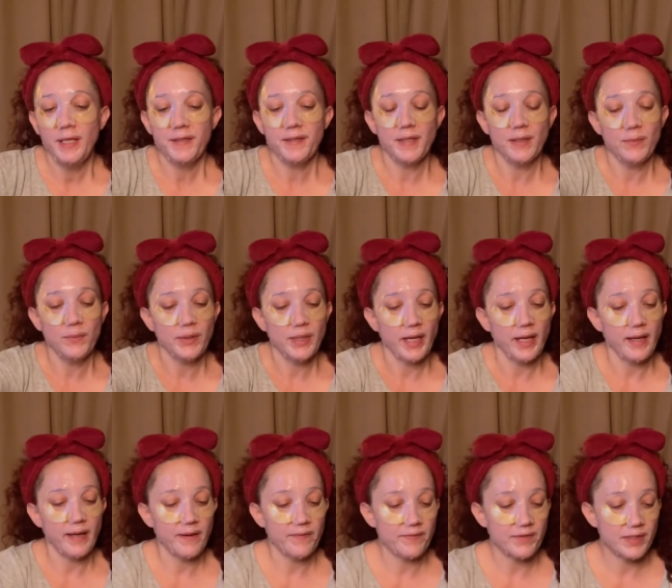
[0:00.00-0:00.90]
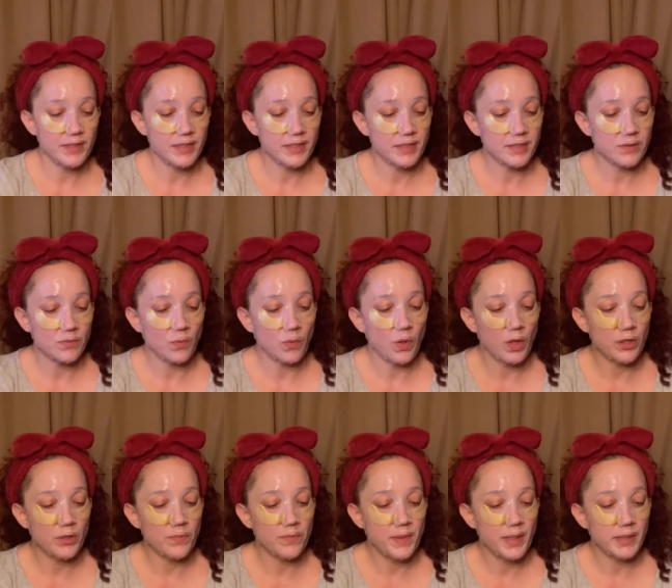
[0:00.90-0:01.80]
Then we have this
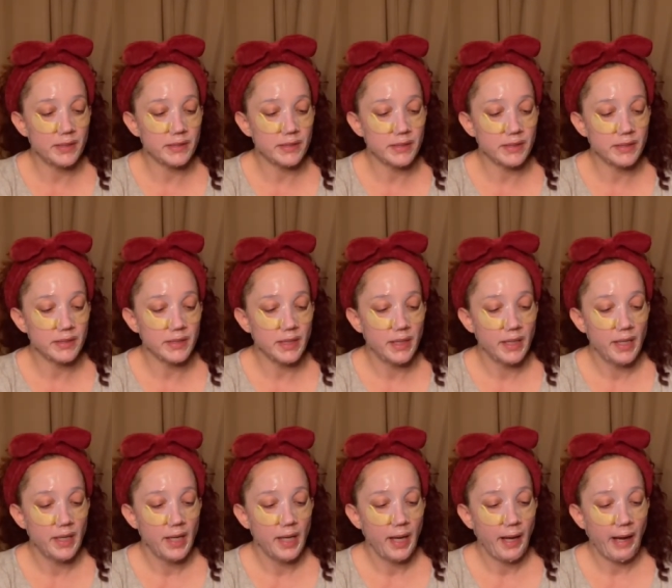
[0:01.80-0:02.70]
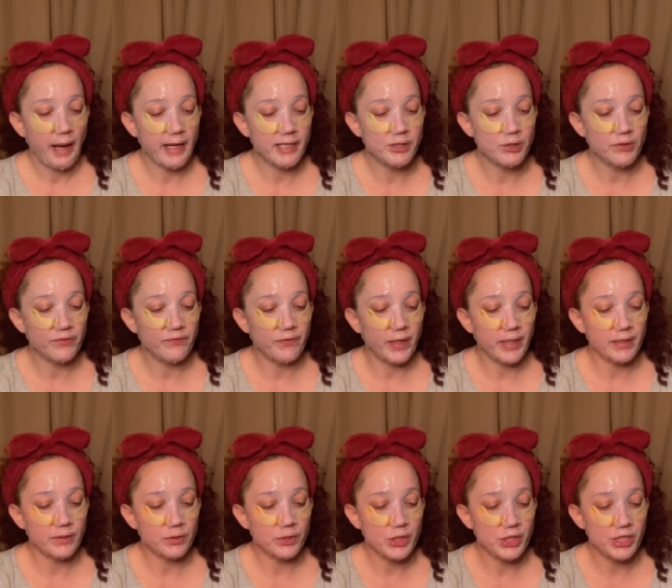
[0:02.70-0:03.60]
Watermelon Hydra
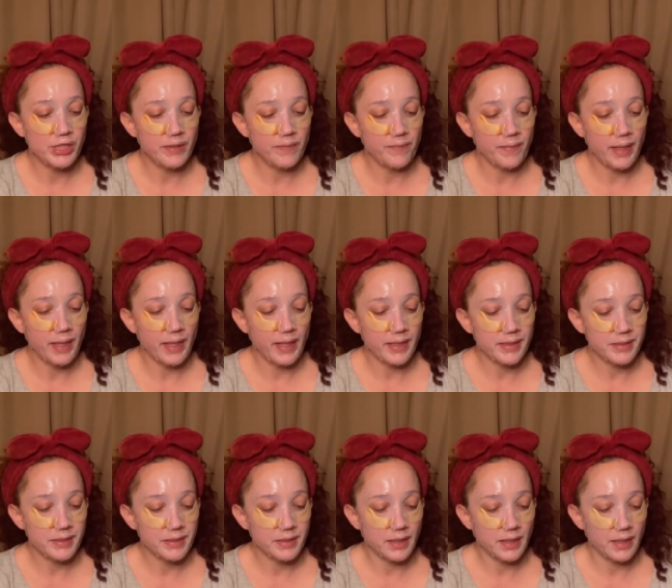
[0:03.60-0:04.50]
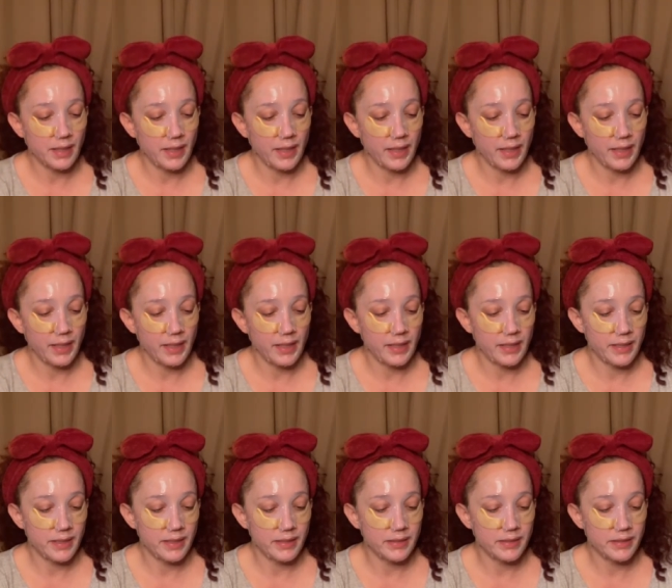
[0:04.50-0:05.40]
Vital Sheet Mask,
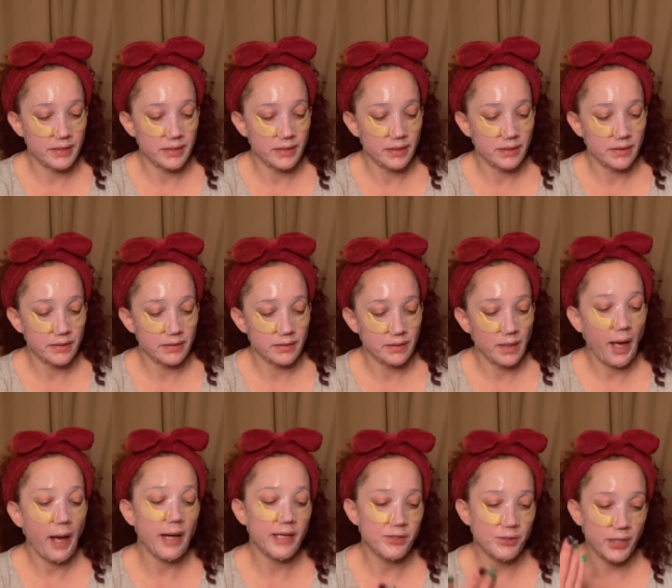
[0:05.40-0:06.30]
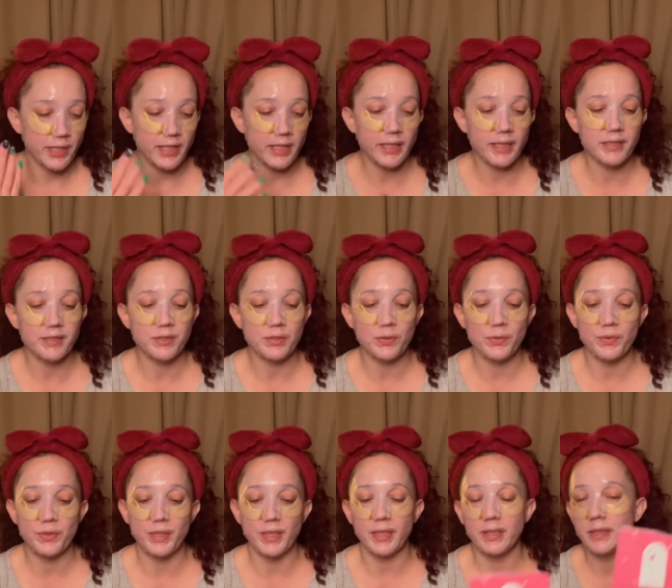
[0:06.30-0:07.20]
and hydrating and
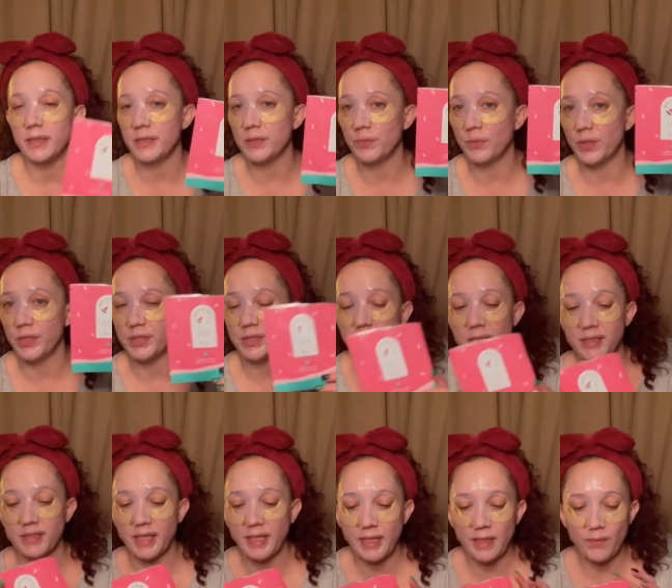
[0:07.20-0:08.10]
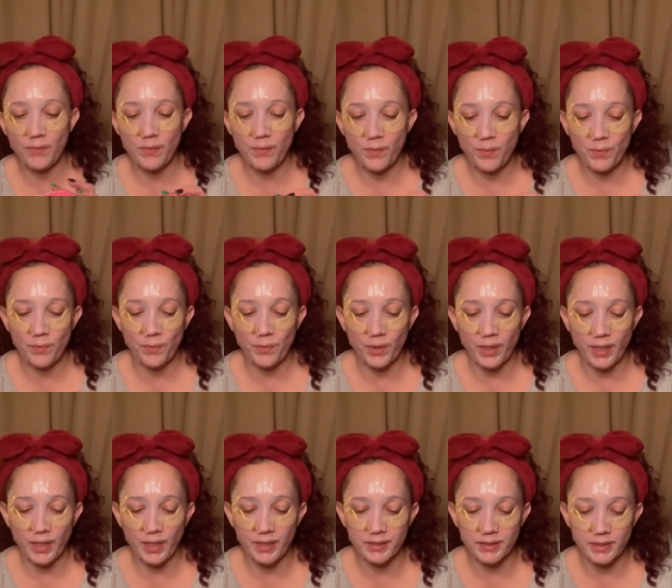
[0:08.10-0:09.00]
soothing is what it says. I can't remember where I
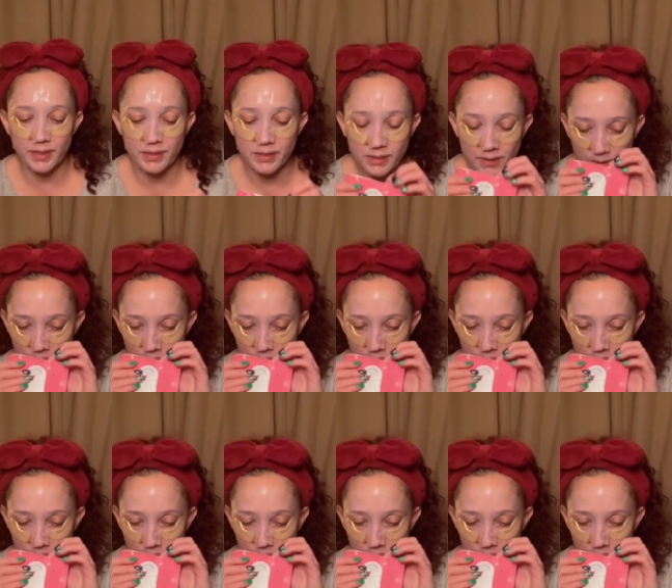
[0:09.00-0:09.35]
got this.